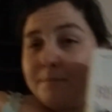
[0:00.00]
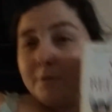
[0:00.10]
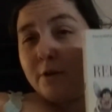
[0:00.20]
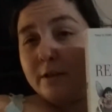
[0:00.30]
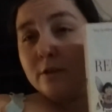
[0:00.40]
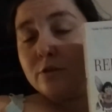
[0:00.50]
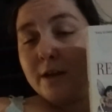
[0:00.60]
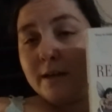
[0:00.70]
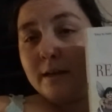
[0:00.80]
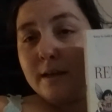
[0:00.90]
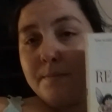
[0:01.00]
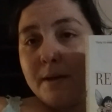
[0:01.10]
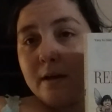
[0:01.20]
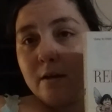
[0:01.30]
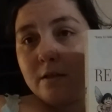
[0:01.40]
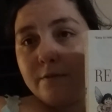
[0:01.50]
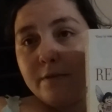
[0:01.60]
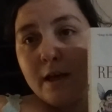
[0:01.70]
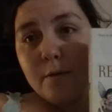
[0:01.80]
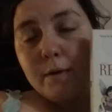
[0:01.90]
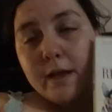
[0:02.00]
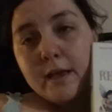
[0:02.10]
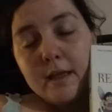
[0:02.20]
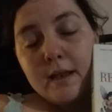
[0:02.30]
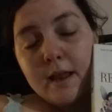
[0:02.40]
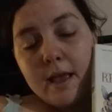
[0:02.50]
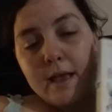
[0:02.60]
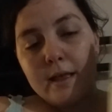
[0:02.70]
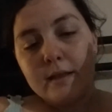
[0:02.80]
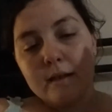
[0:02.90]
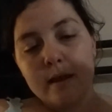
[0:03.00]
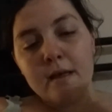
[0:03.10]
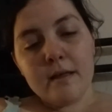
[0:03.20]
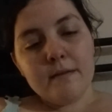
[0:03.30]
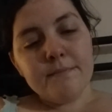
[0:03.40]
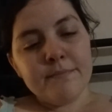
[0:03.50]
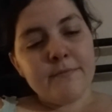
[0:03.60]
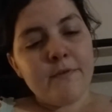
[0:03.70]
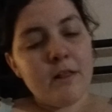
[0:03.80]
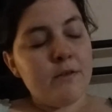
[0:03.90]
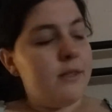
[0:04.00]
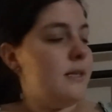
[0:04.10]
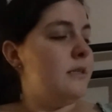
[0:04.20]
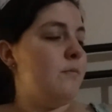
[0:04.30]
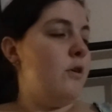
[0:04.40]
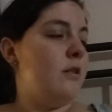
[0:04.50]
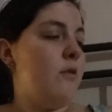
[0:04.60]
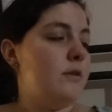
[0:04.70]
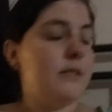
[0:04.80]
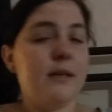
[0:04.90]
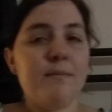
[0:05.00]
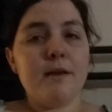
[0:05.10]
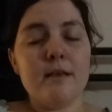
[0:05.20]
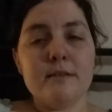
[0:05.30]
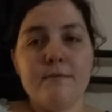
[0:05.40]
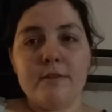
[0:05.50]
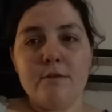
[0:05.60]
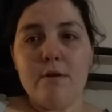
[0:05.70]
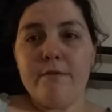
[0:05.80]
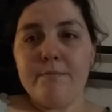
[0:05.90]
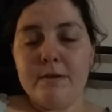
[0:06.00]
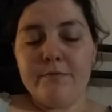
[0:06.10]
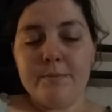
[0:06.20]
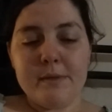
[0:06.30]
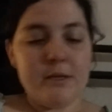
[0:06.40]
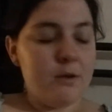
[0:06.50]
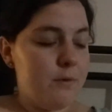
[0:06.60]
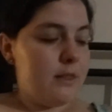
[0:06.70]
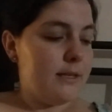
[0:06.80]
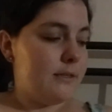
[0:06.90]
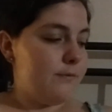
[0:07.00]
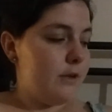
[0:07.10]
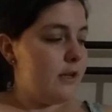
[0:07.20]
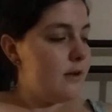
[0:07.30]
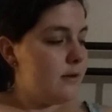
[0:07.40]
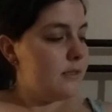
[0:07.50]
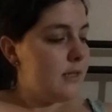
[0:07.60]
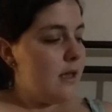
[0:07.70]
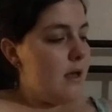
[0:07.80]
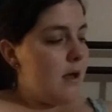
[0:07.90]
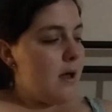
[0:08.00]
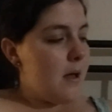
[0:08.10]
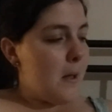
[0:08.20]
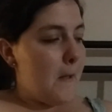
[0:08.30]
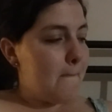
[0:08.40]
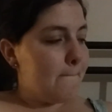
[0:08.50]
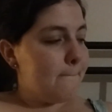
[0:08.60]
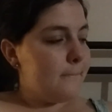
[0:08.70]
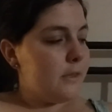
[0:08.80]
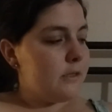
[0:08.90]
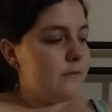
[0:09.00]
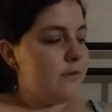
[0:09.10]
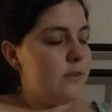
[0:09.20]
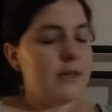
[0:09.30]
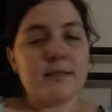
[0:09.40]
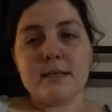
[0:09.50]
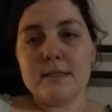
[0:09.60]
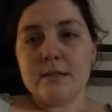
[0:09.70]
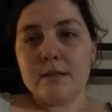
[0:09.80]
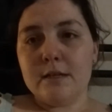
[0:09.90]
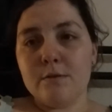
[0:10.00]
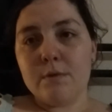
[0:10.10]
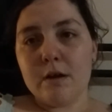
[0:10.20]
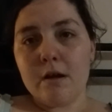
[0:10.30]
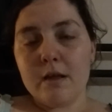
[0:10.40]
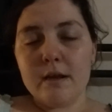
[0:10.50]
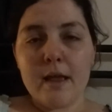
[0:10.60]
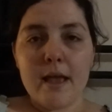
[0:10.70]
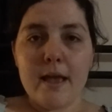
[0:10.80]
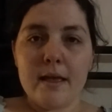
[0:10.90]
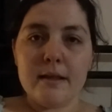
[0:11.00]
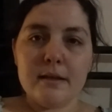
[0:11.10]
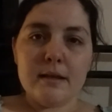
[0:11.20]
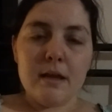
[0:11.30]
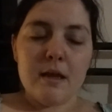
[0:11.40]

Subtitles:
going to try to get back on the FlyWagon and follow this more closely, because even though I've been familiar with this for years, there's a few things I still need to work on, and